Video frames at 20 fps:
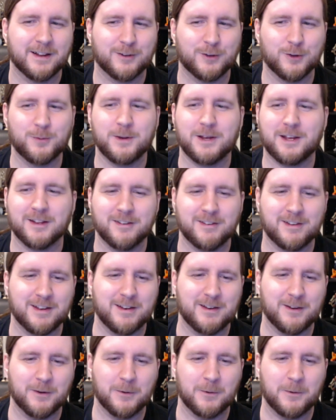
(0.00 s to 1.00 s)
To be
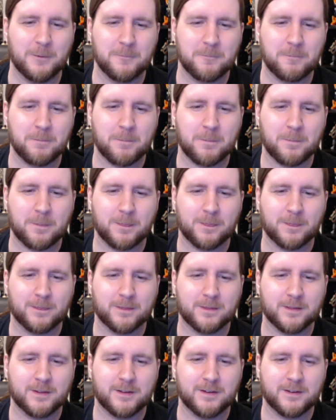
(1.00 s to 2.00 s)
continued.
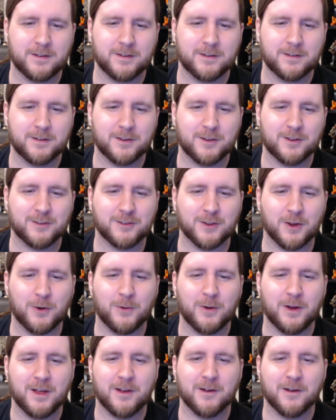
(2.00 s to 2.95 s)
So